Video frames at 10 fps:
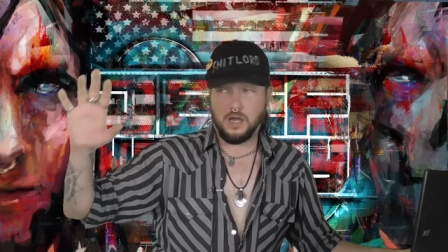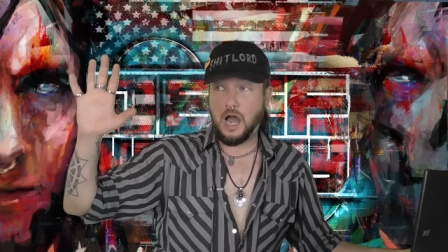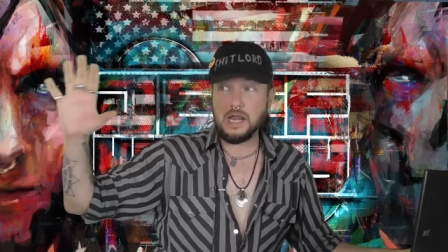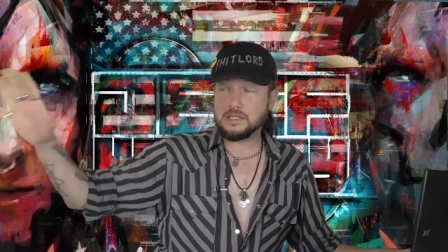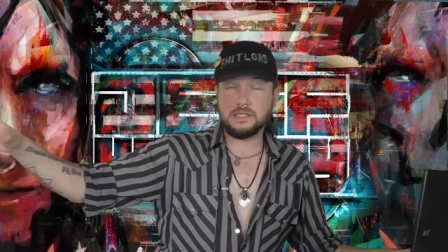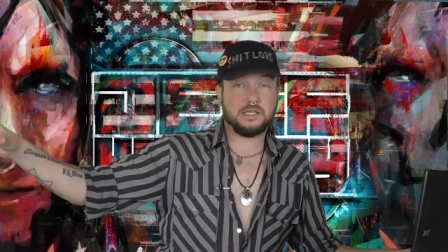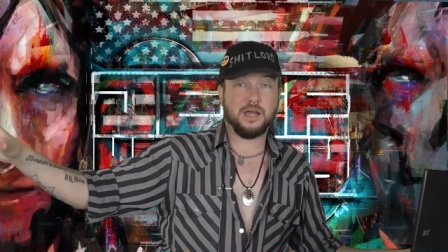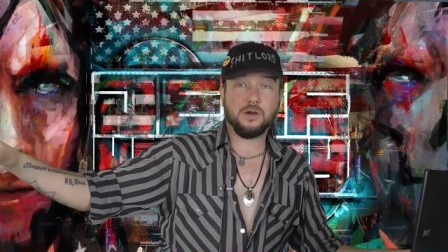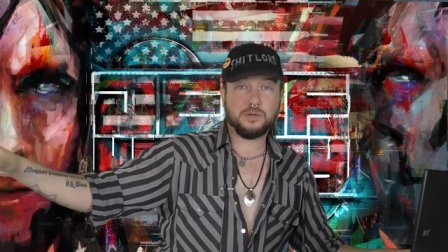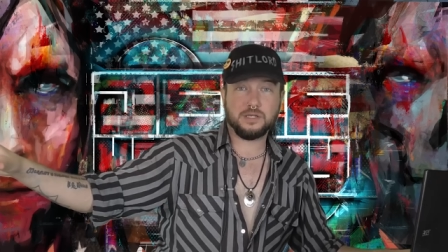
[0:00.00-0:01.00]
highly
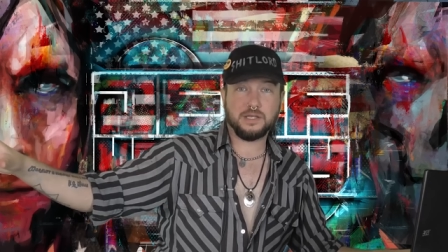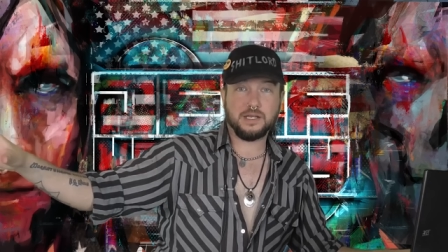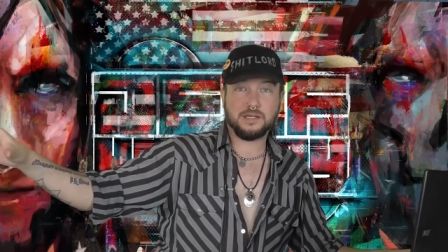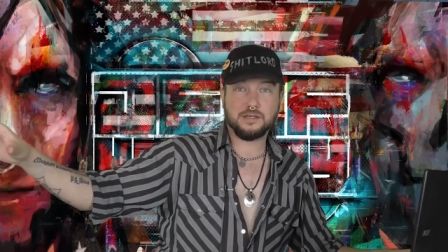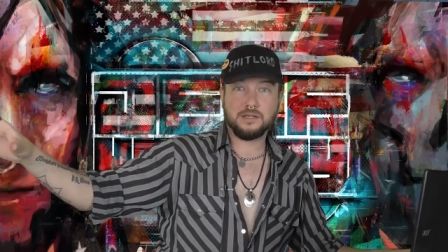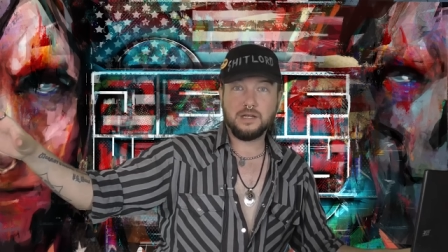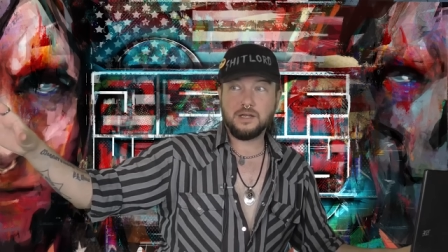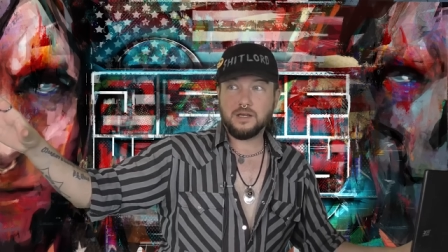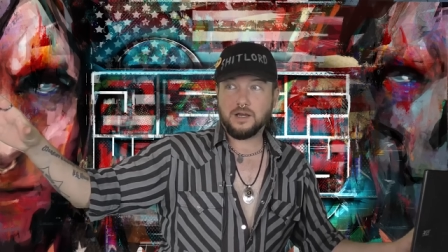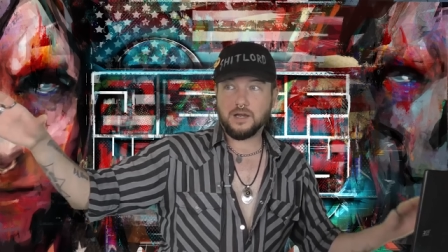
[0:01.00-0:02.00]
calculated
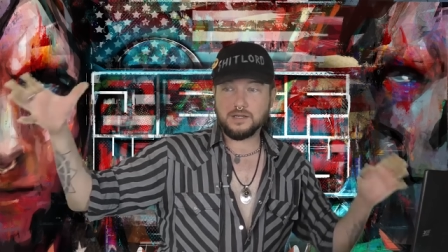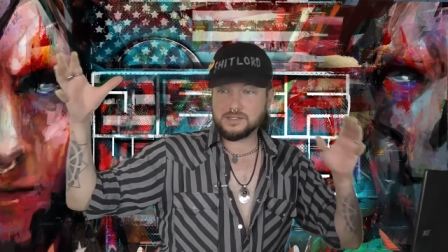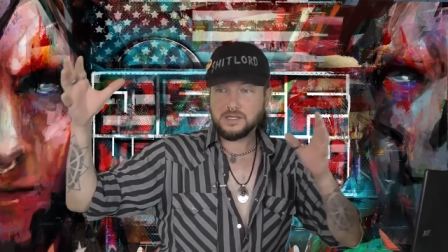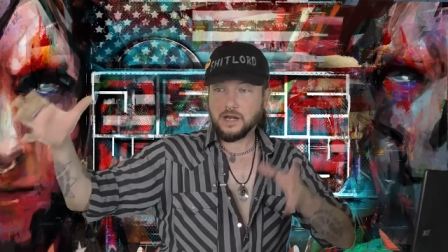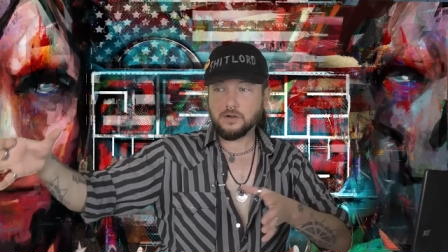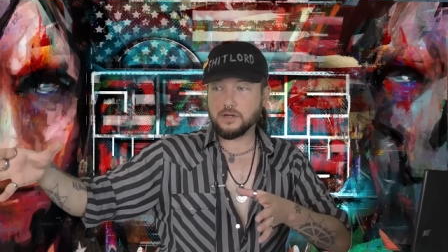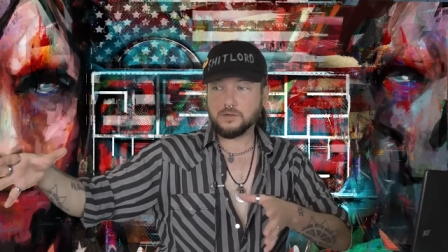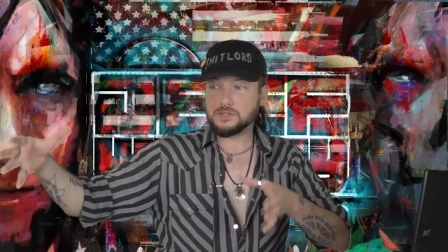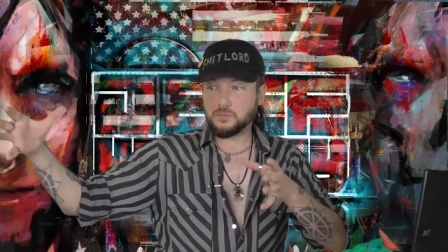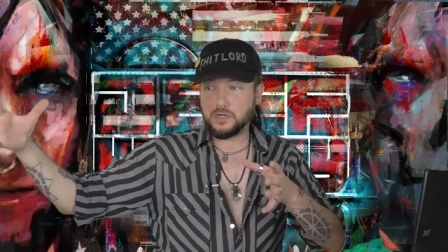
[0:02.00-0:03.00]
uh,
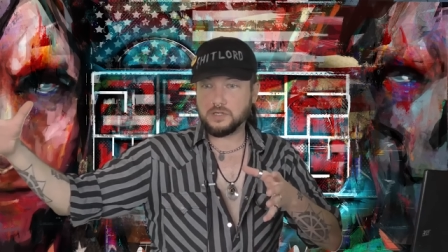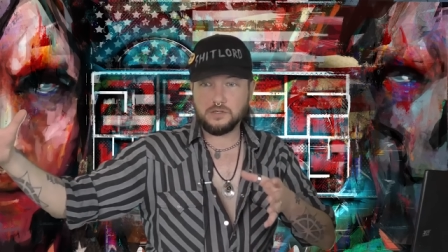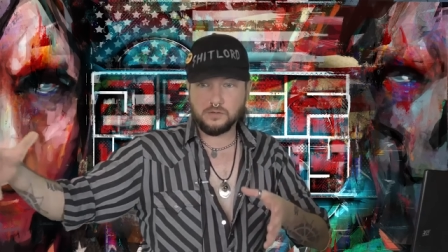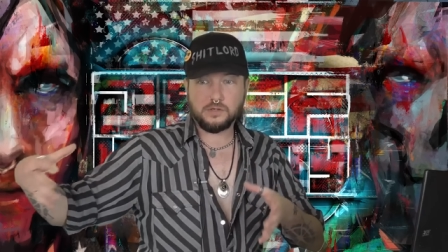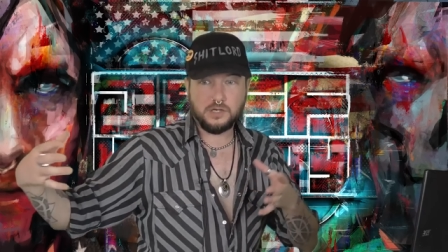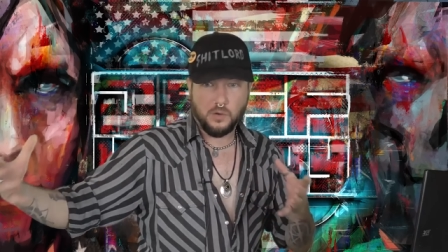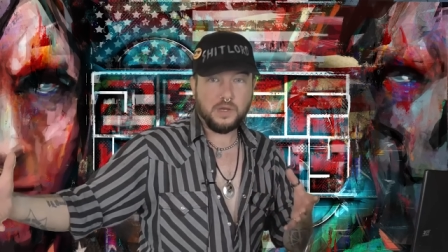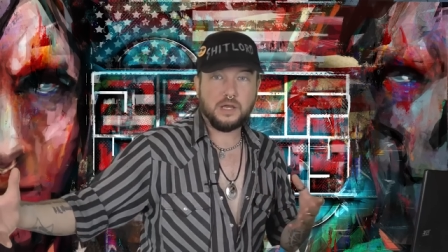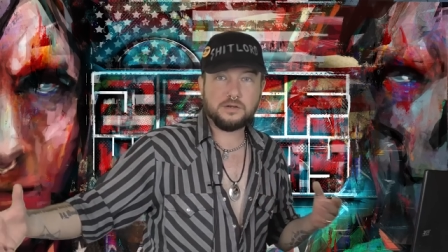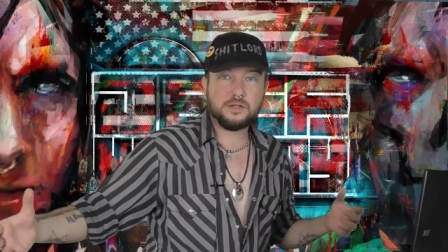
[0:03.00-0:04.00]
scenarios when you're
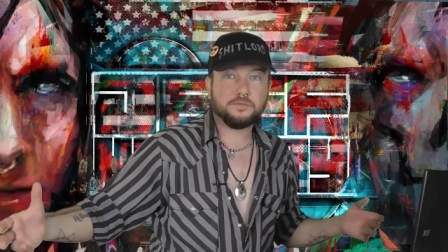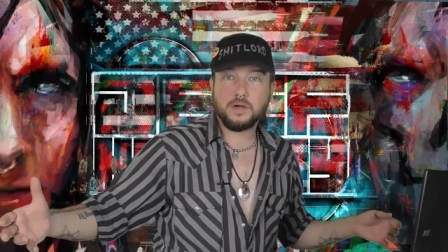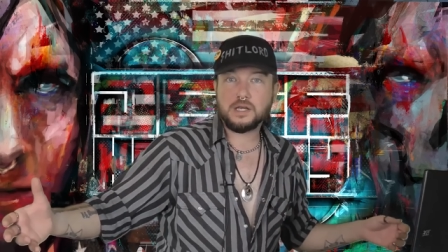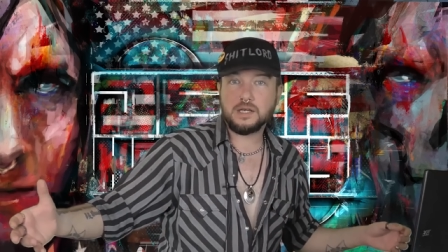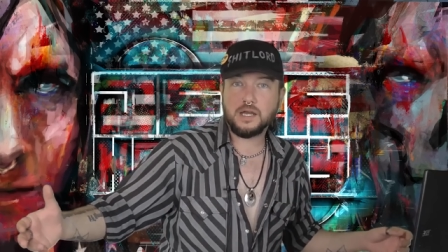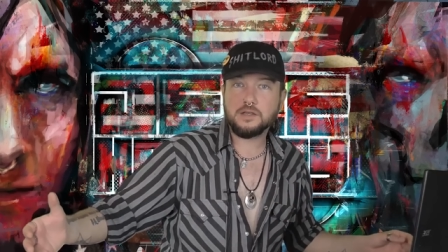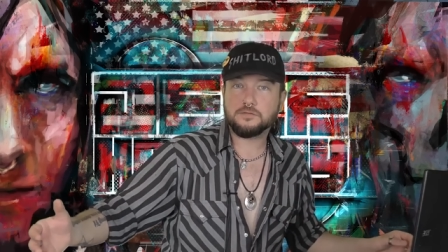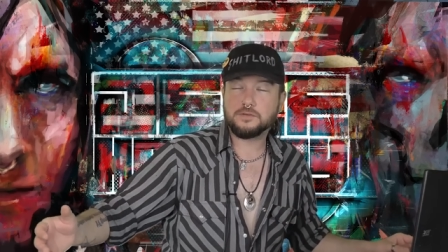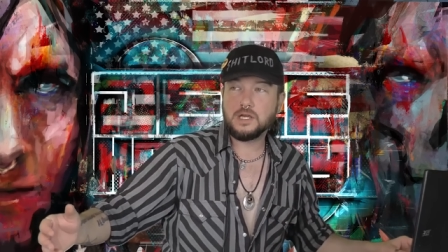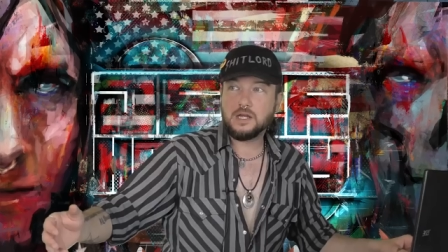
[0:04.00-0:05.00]
going under the fucking
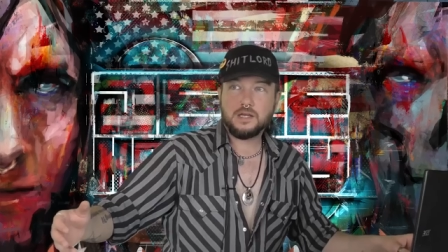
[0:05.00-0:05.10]
knife.